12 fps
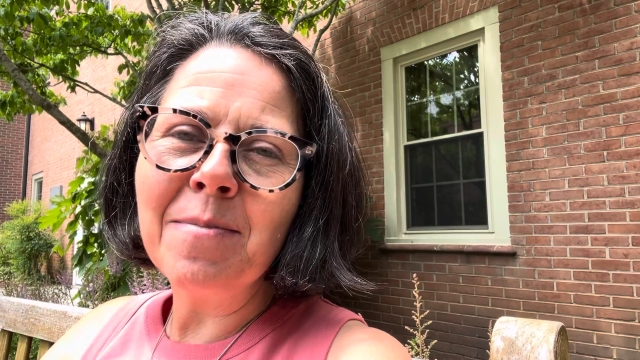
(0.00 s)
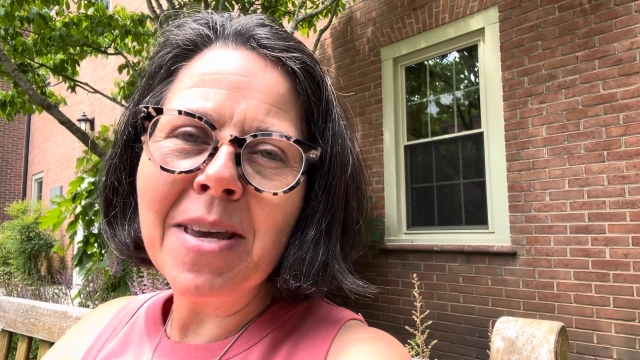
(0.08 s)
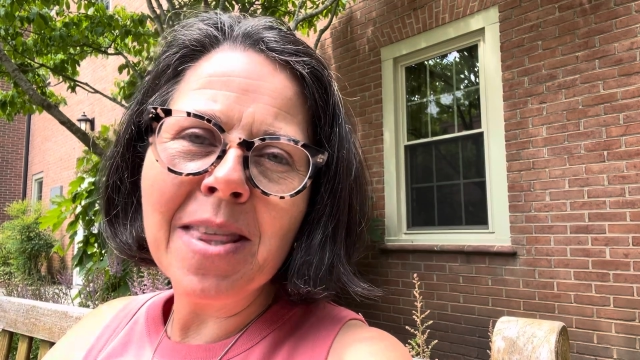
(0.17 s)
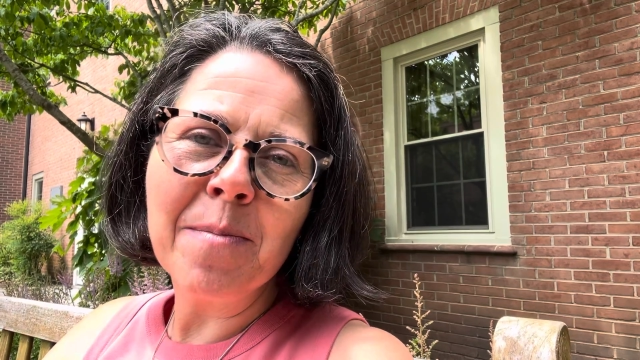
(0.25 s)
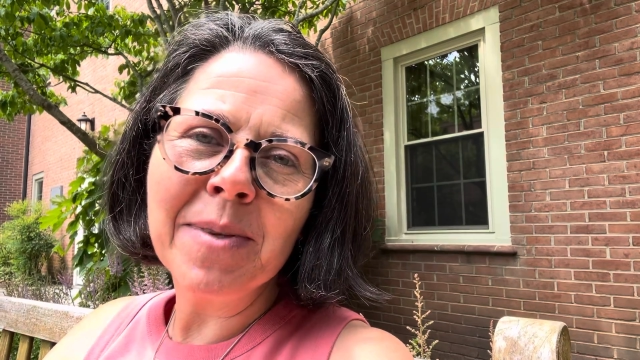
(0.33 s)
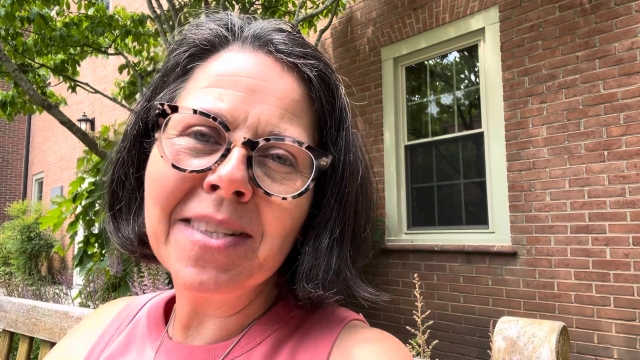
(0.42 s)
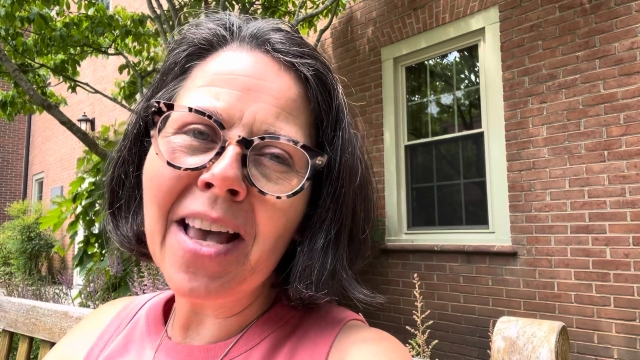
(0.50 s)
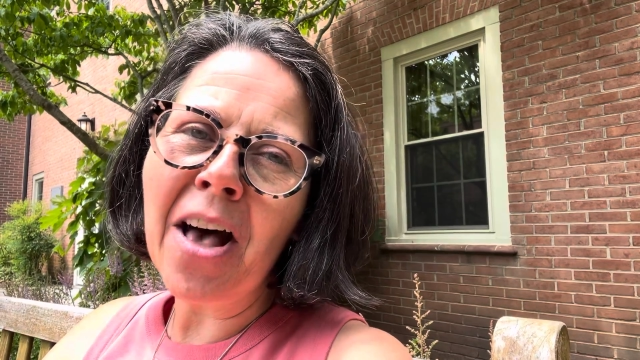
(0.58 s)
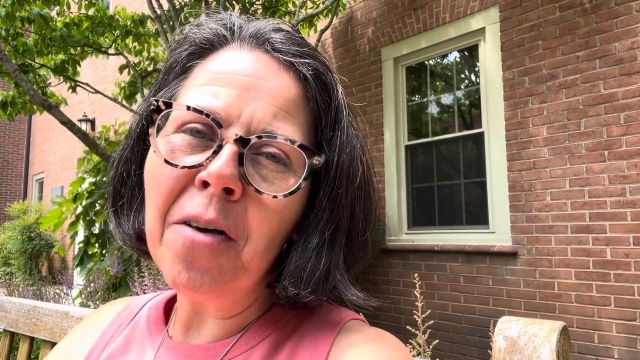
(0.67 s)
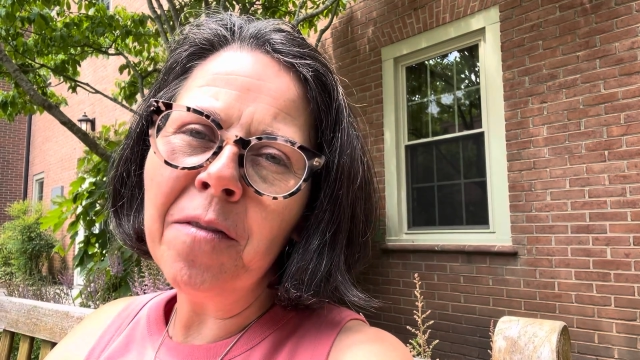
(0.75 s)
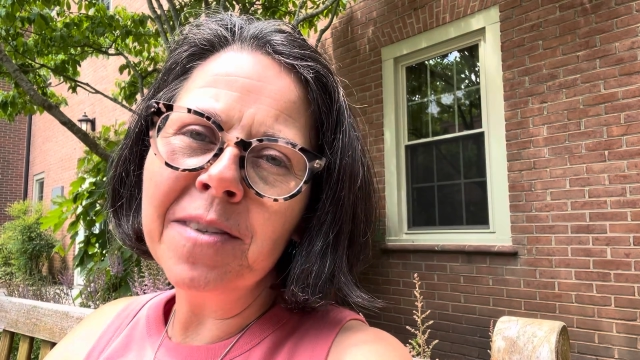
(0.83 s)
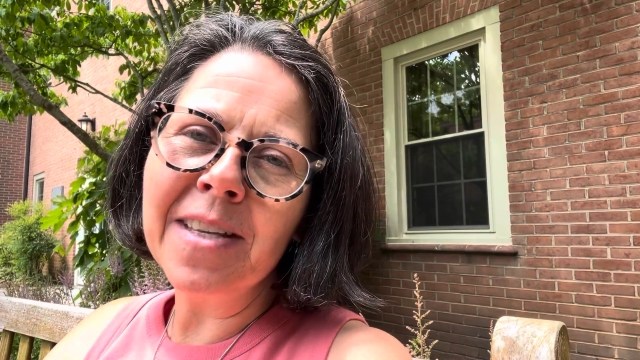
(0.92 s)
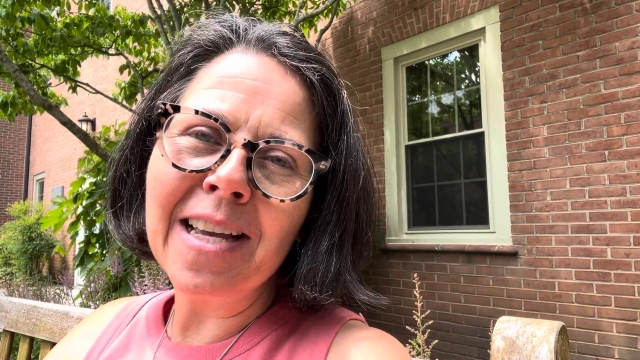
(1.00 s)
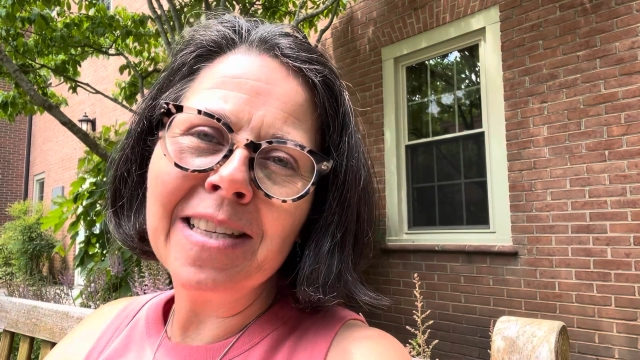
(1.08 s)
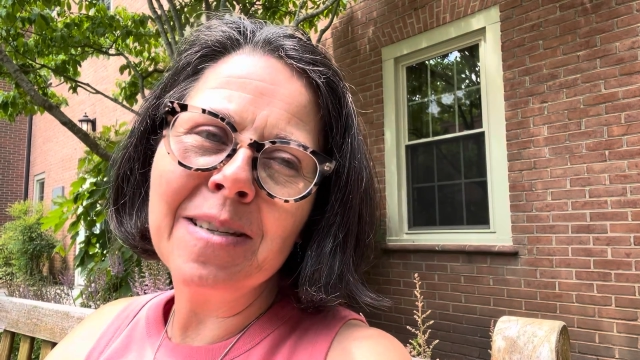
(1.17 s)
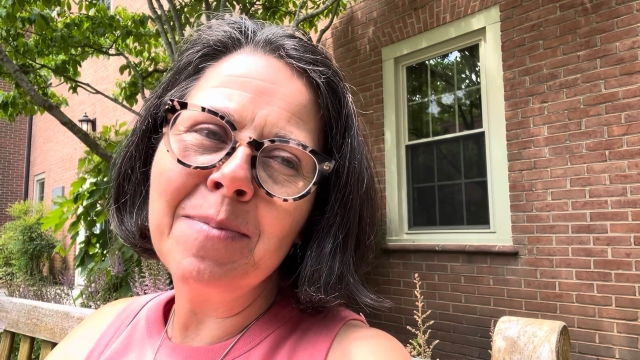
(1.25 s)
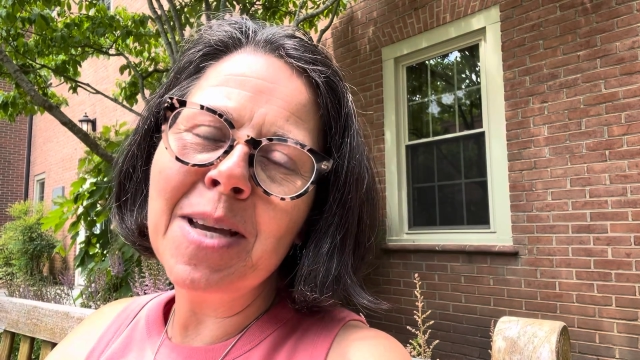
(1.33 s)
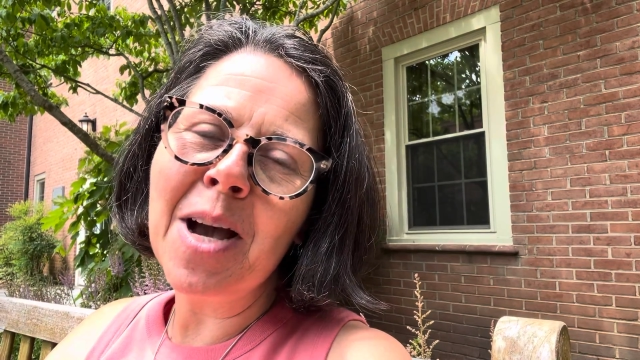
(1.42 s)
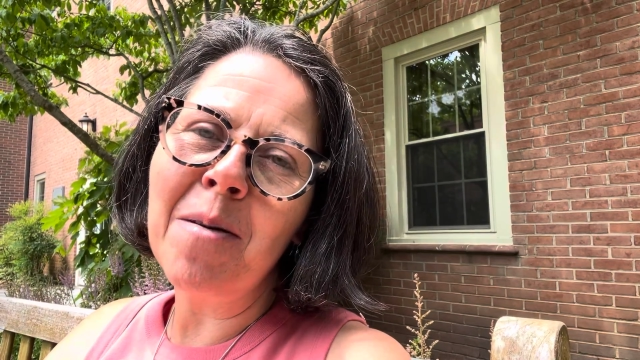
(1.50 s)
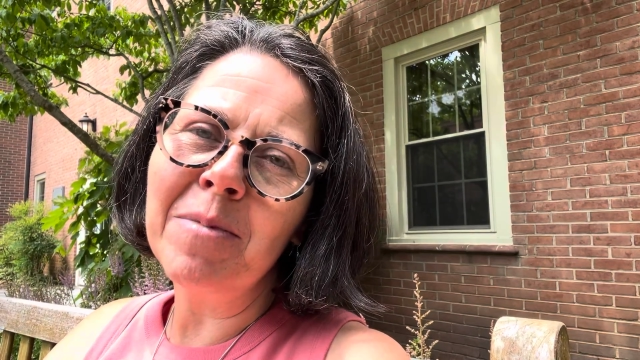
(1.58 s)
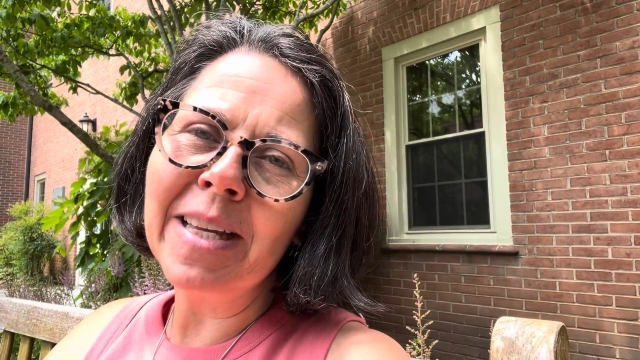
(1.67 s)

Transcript: be themselves and to become